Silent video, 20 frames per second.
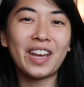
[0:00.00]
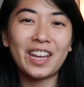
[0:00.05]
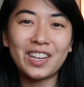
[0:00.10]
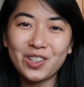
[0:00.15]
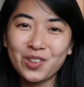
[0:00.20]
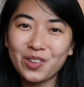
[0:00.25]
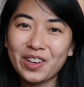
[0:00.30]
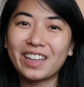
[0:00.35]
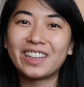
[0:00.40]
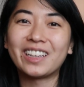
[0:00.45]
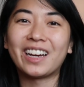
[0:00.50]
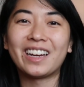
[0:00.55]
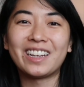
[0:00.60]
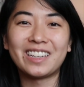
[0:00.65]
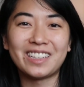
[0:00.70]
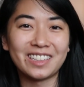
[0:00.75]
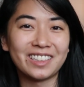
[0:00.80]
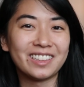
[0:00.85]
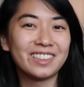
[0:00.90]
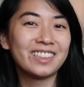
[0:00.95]
and you get the
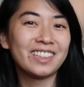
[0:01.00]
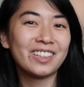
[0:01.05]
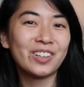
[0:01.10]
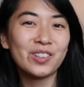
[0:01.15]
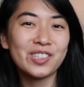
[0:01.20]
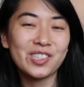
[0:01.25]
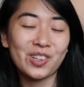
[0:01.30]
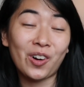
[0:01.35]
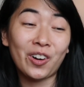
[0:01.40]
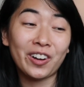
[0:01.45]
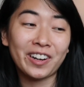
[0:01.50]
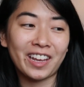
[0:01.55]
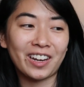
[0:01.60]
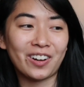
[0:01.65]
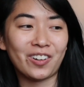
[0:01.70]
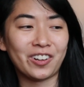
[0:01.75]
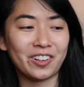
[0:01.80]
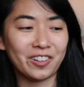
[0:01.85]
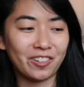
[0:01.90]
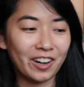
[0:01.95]
idea. It goes on and
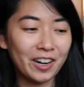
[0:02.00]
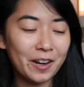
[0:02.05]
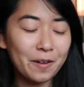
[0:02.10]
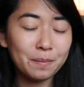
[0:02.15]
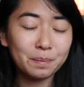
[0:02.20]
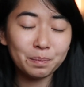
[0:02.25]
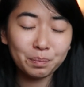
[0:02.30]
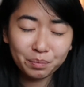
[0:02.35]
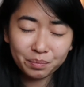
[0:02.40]
on, right?